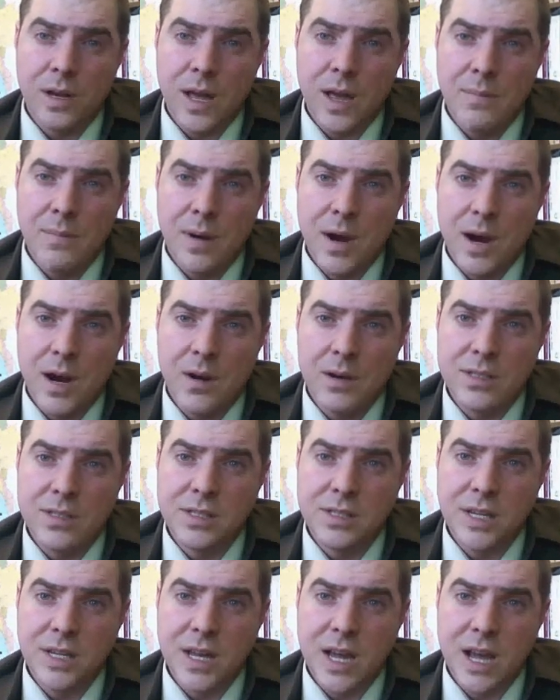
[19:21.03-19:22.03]
Empire is
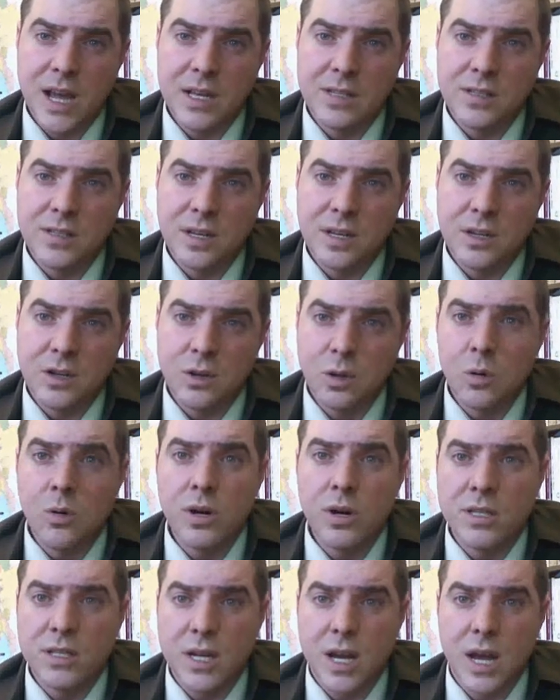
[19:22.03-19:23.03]
seen as a
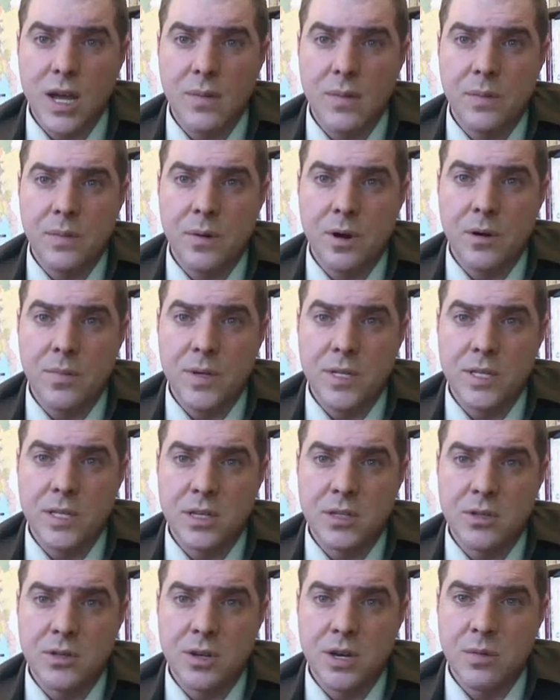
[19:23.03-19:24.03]
glorious time in Burmese
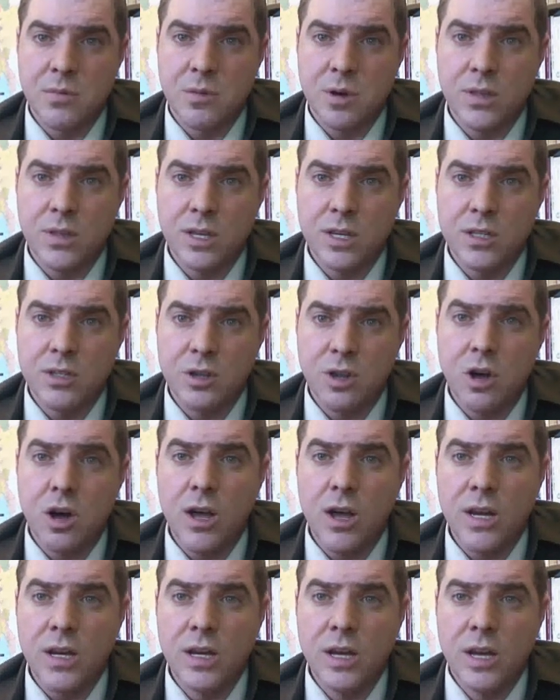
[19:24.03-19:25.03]
history, and one that is
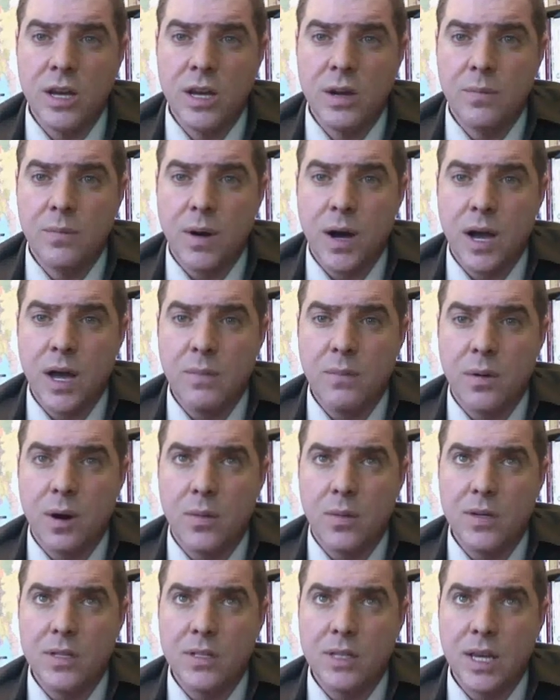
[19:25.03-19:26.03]
lauded by
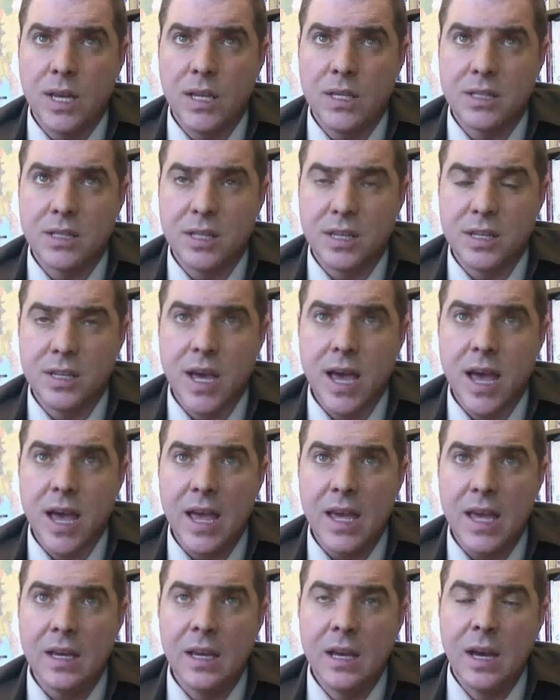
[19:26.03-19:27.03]
Burmese kings
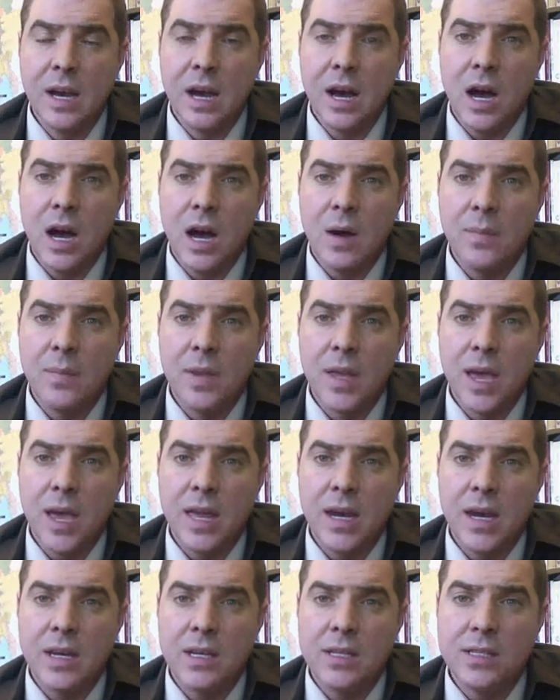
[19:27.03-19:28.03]
today. And
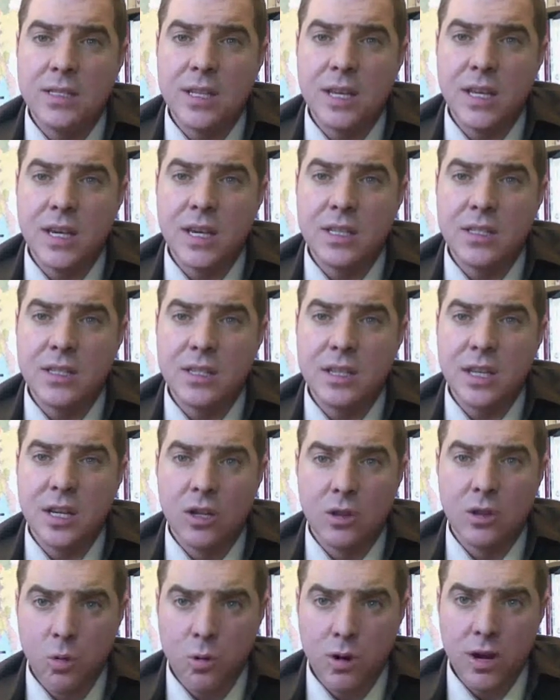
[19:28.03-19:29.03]
it is seen as the
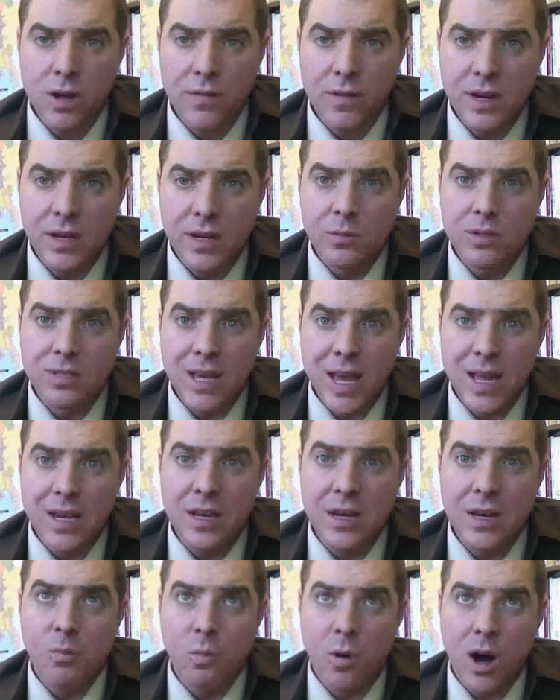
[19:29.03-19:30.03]
glory of it was
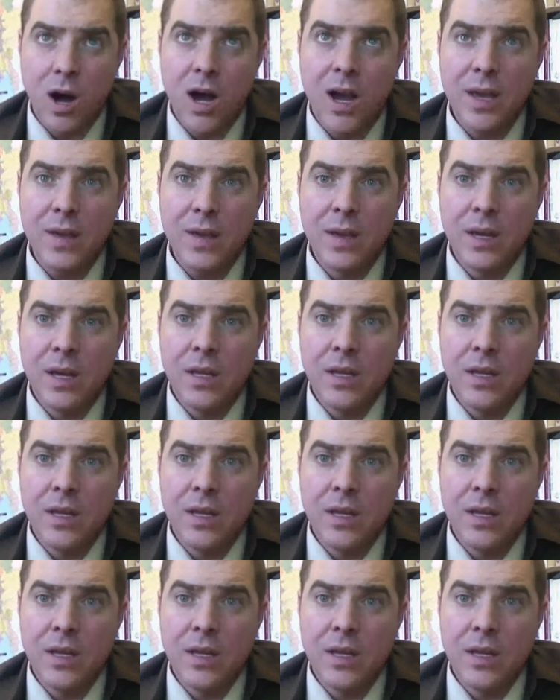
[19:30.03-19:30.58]
ended. Why?